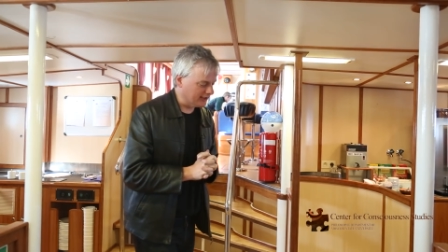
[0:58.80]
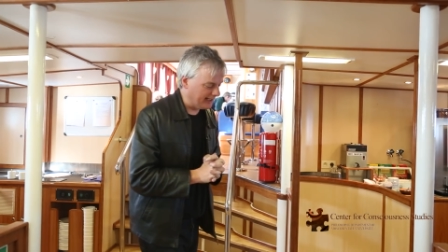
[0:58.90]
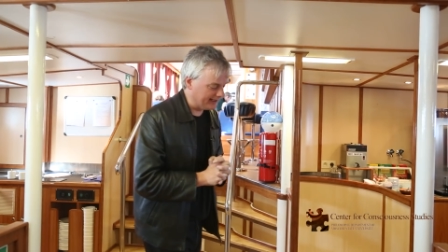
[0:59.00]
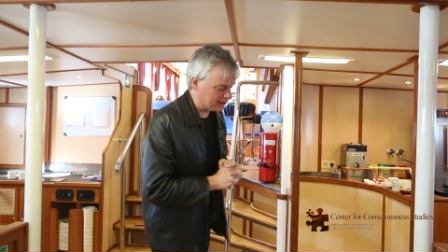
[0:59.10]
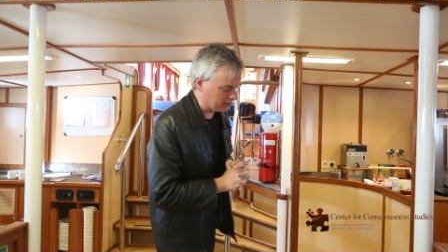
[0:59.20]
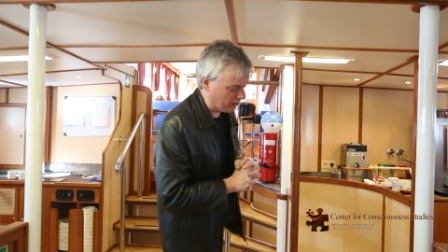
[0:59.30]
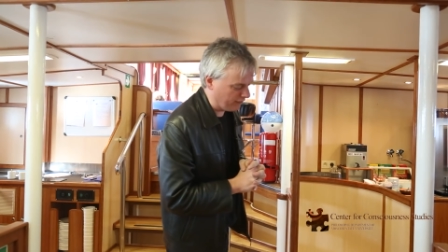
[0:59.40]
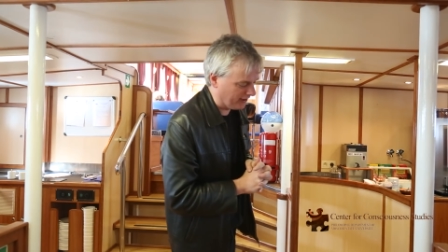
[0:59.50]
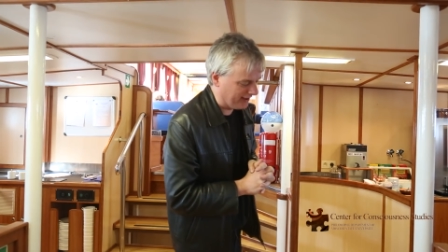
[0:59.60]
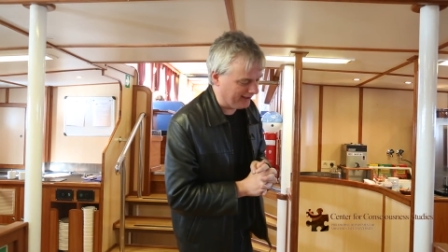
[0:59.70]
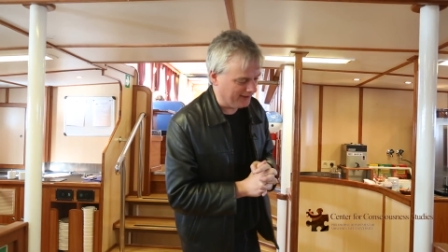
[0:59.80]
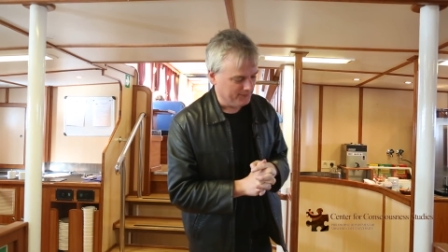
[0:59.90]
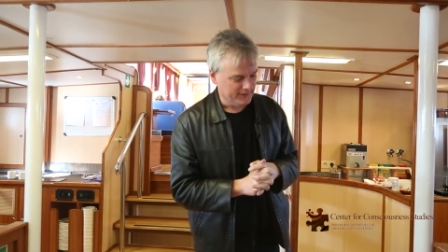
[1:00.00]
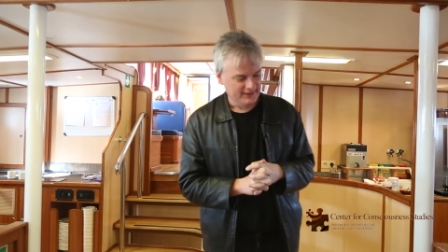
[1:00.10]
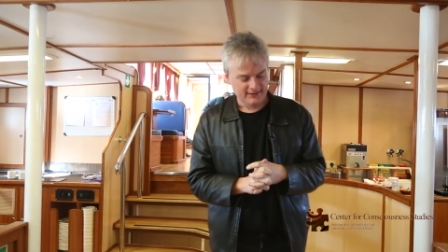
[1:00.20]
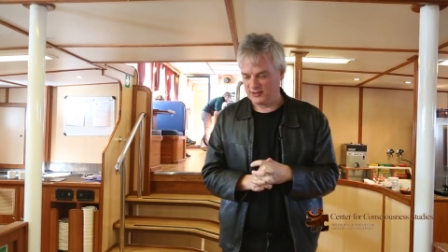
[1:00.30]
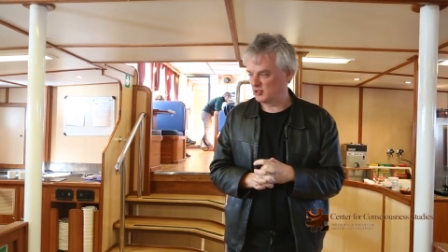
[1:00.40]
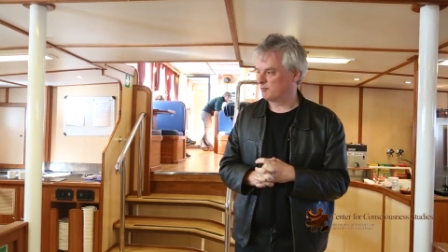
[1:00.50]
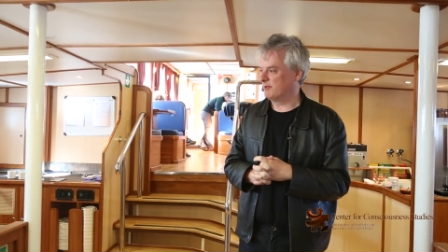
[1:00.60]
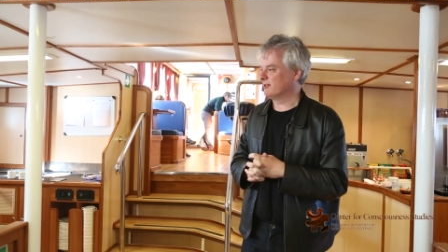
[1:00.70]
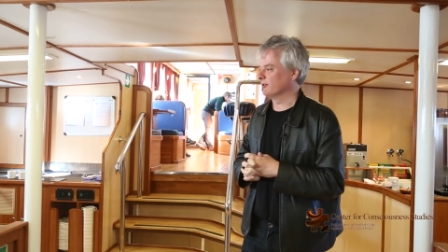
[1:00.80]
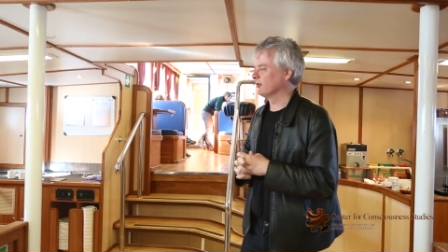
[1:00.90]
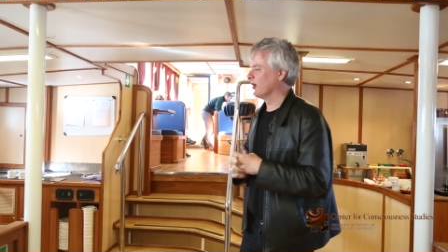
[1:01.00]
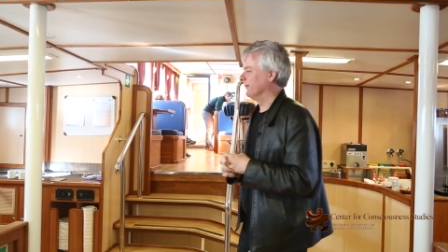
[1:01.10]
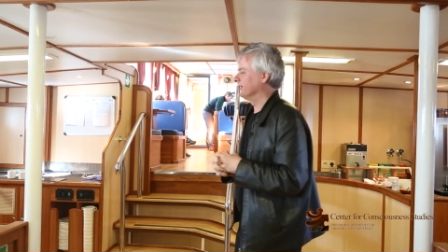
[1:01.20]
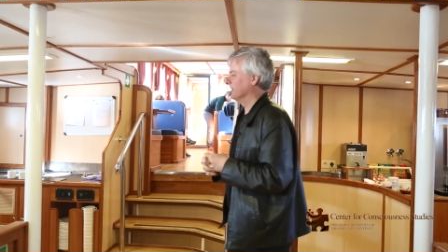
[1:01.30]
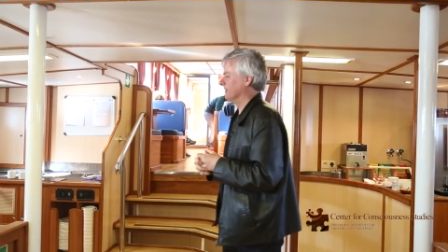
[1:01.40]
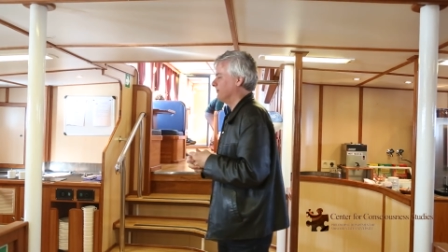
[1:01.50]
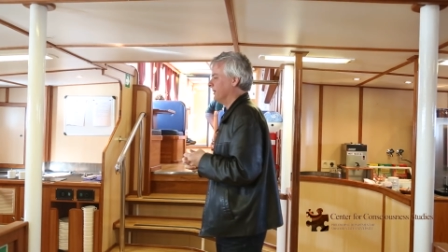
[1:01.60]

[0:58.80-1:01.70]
that so far the speaker commentary